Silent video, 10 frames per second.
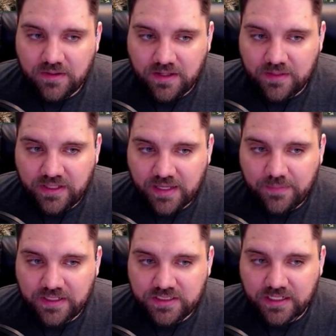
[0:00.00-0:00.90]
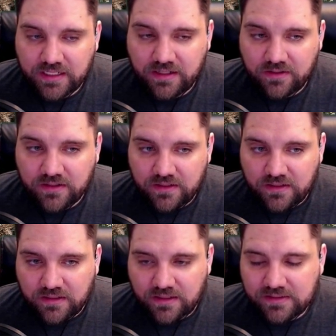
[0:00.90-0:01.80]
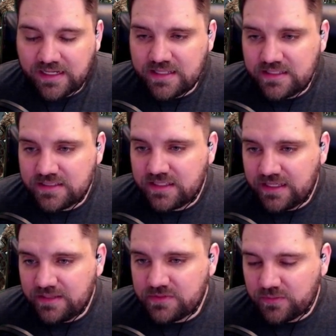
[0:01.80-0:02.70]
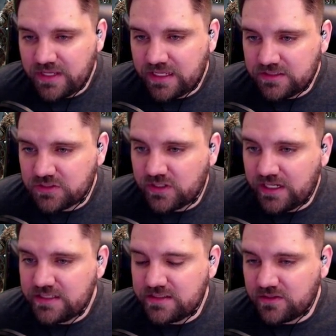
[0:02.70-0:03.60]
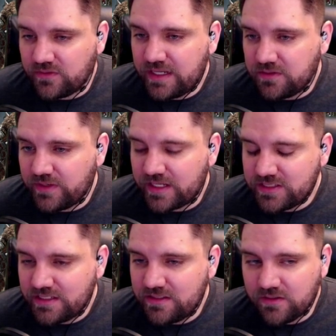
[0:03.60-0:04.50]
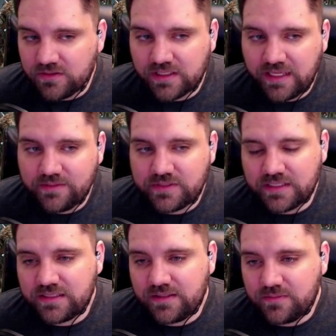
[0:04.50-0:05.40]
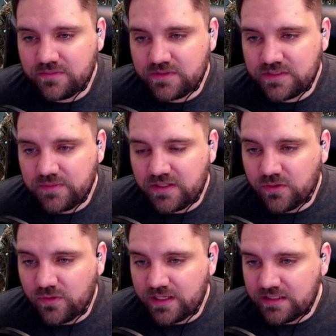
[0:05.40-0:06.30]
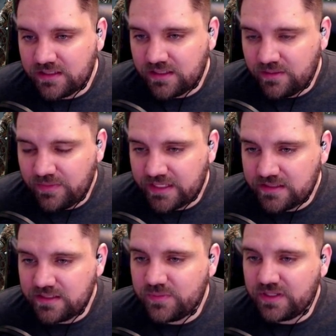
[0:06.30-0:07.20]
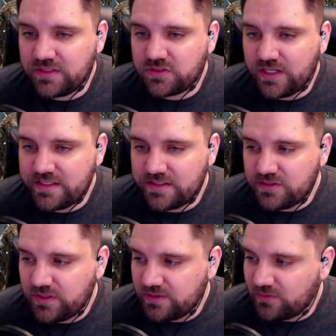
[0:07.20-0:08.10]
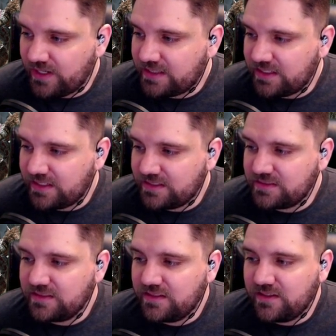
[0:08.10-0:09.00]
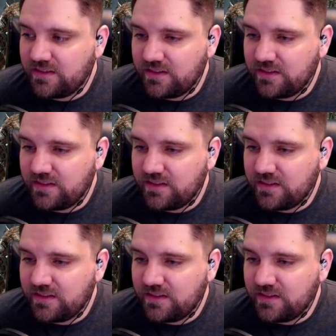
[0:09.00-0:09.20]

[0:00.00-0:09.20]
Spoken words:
I'd be happy to check it out. A lot of these games are making strides in the right direction. And the games that seem to be going and making these big strides and doing the right things,